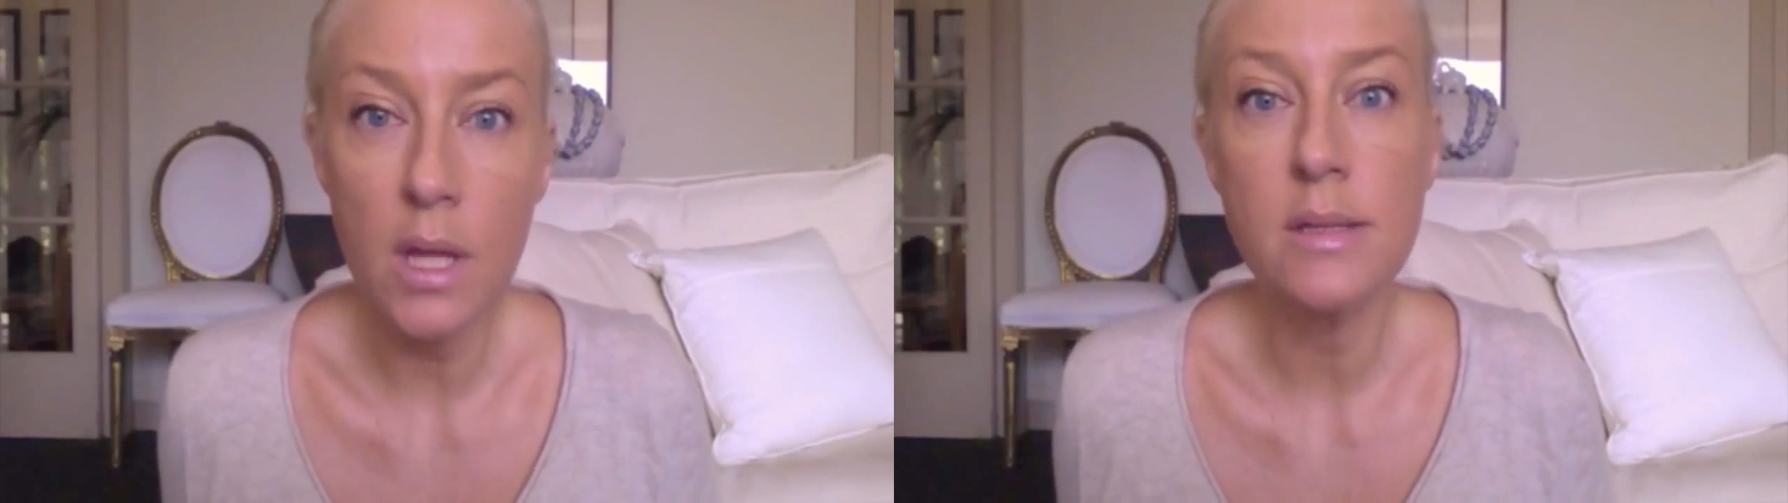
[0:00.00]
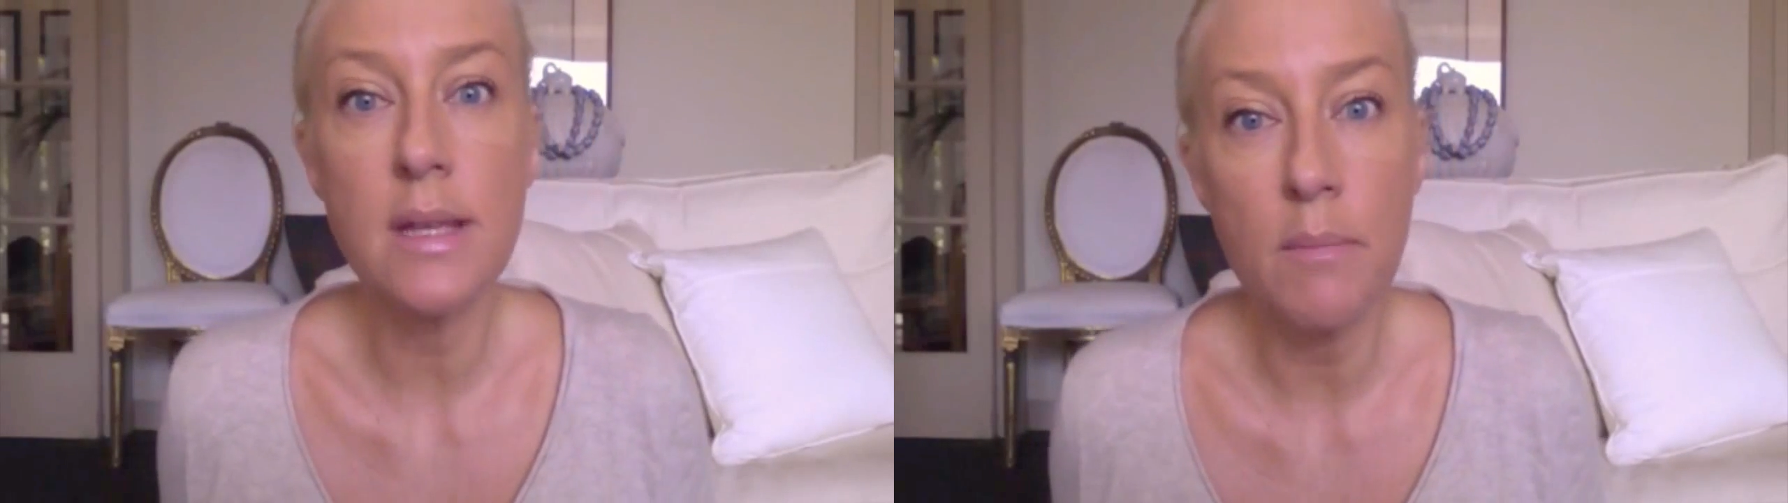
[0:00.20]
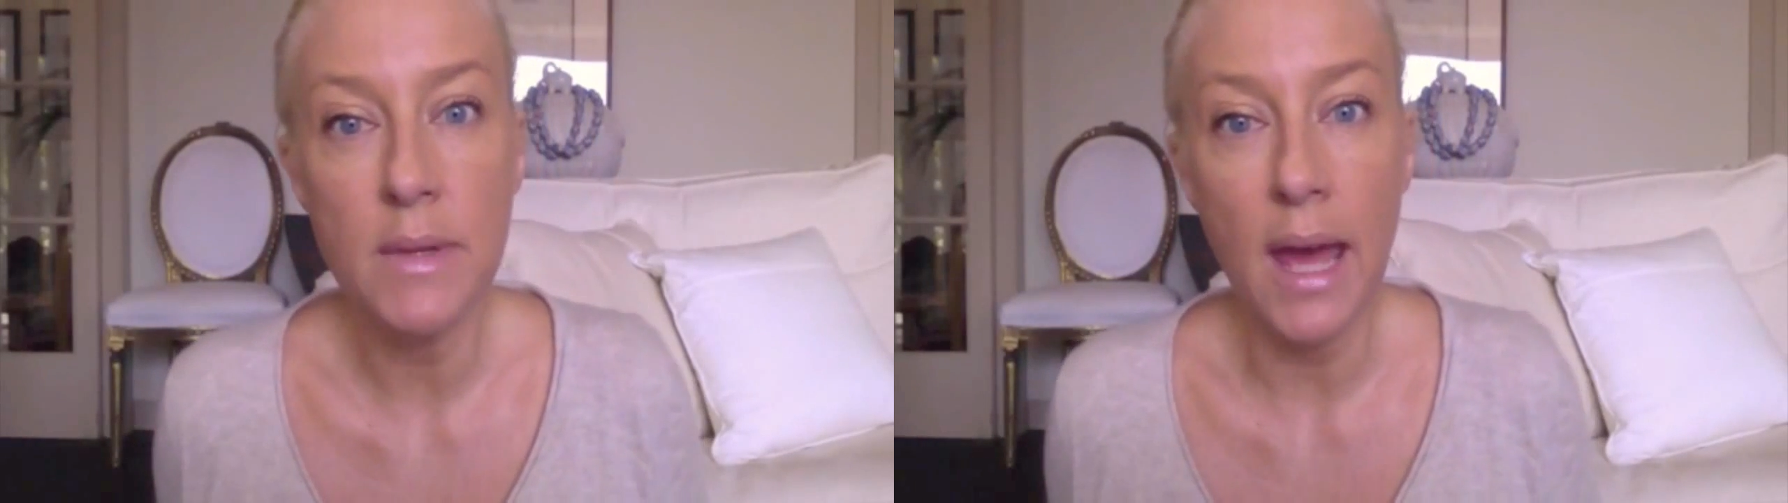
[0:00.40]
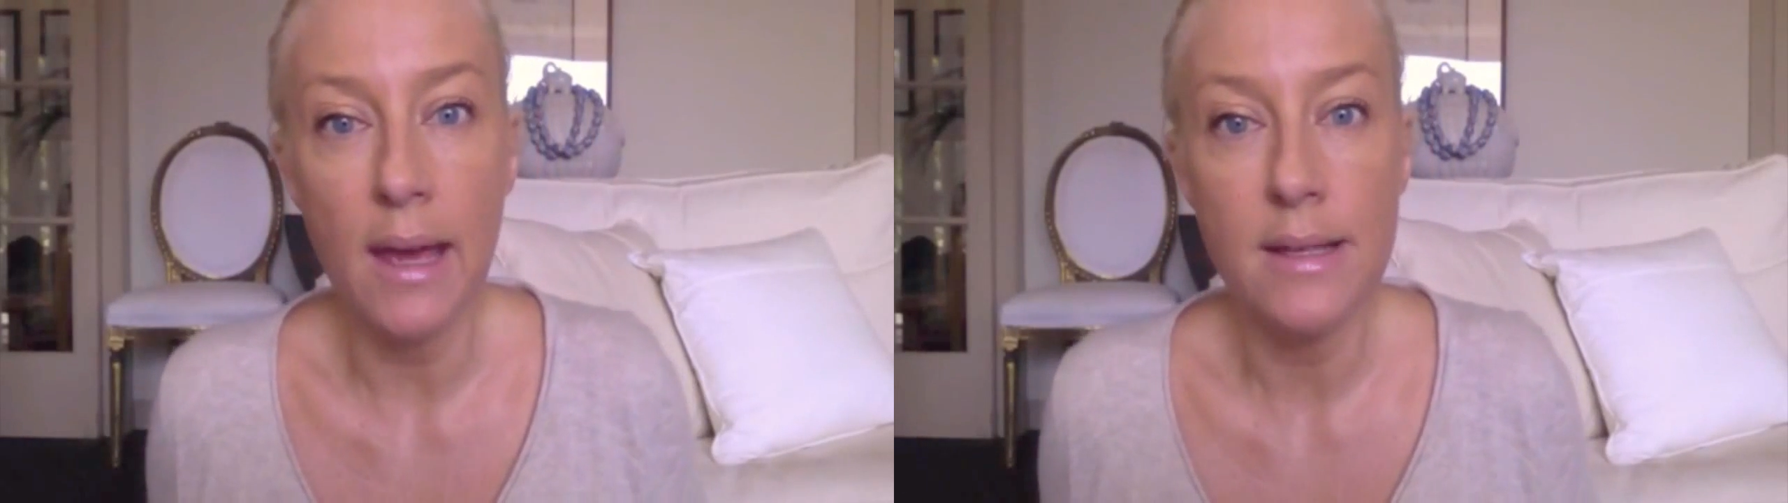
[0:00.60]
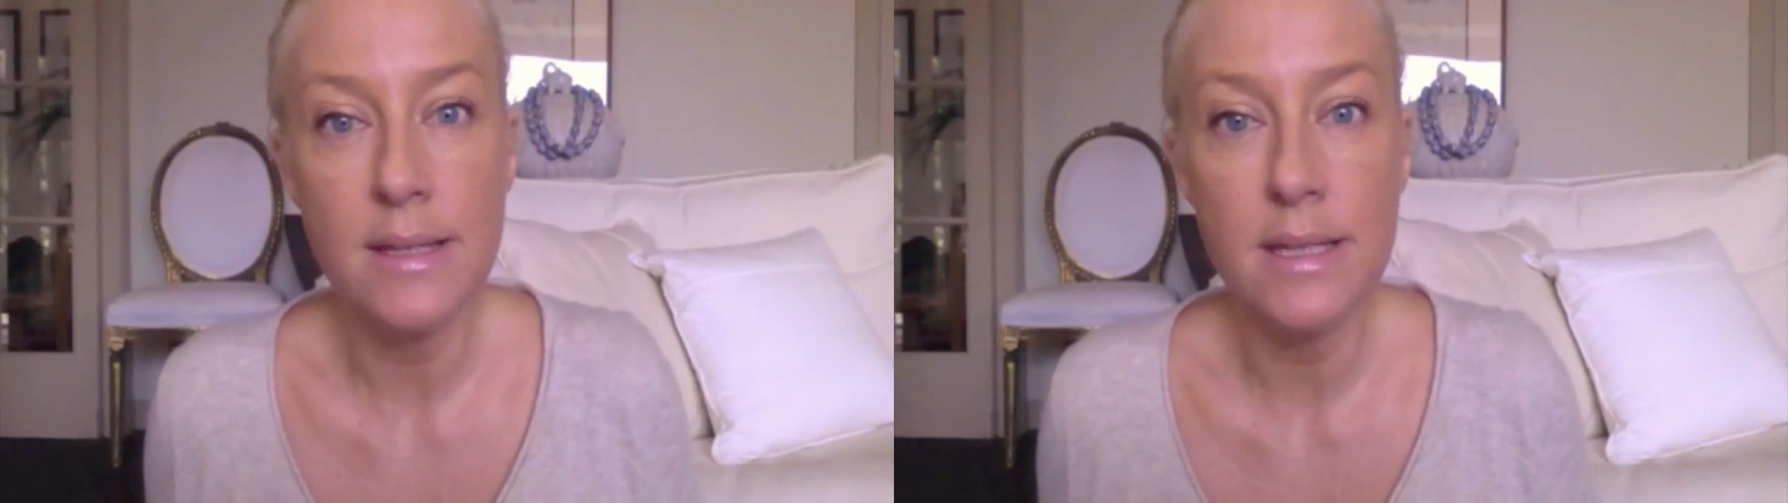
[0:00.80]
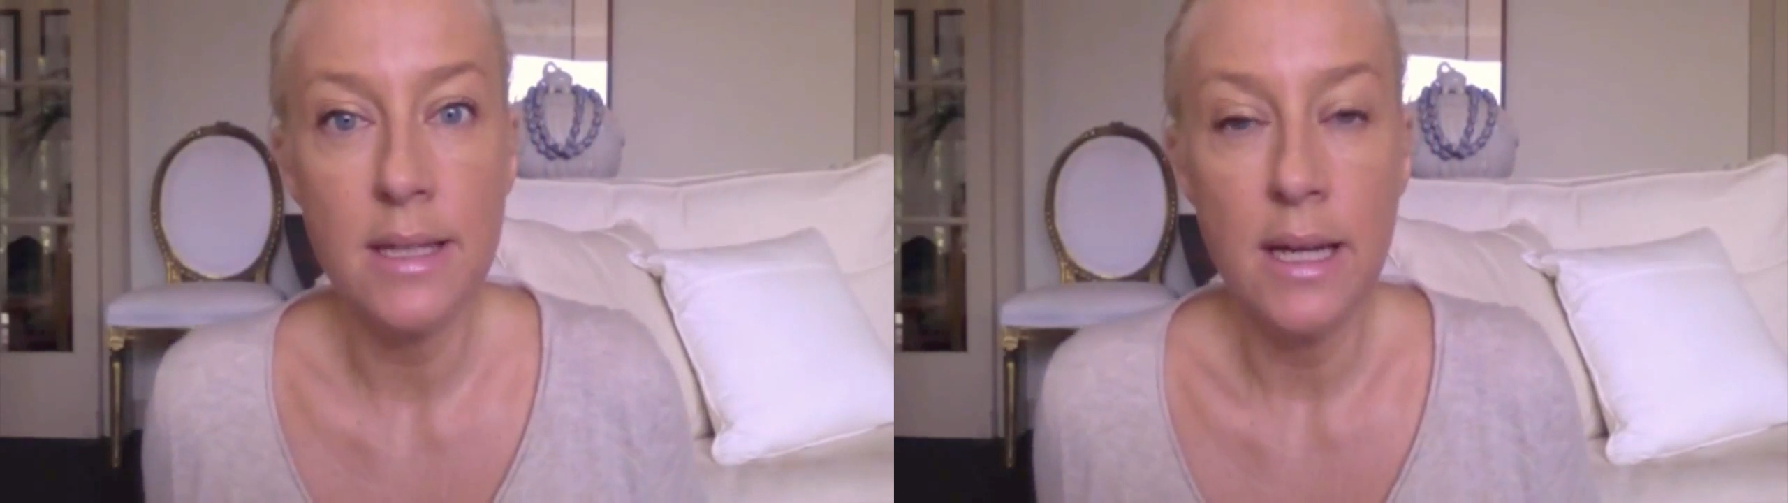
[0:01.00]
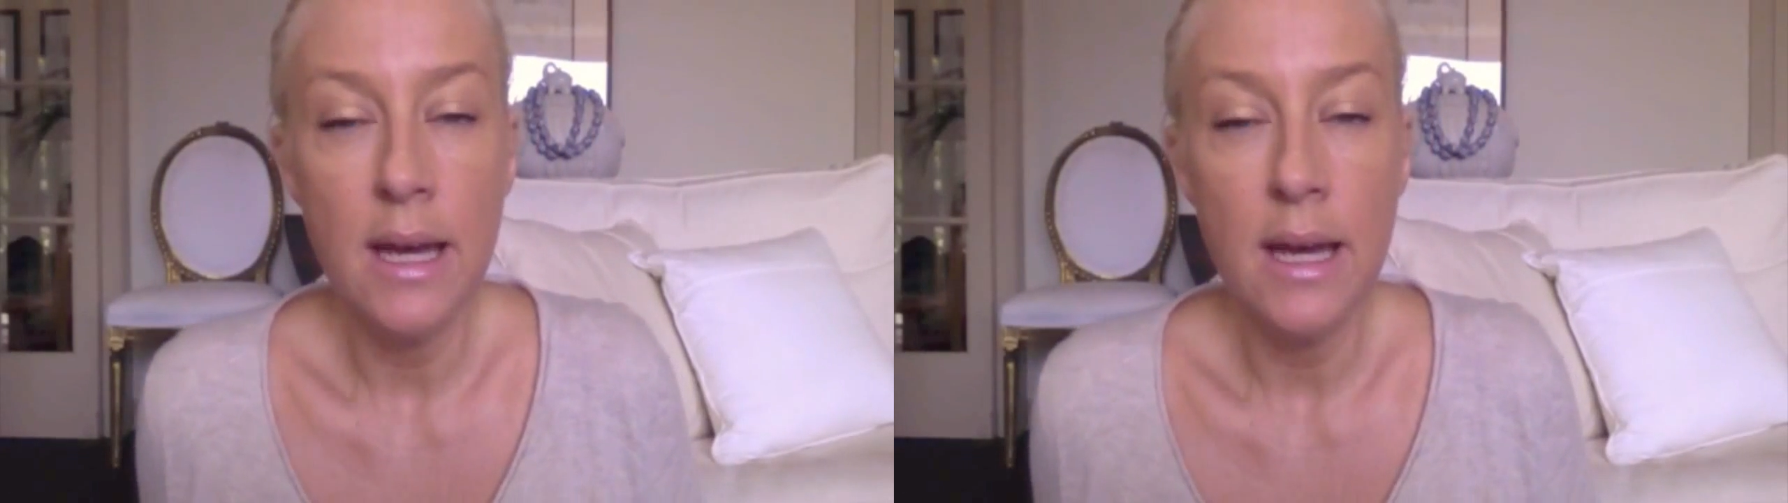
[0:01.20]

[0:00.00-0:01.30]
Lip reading: Some days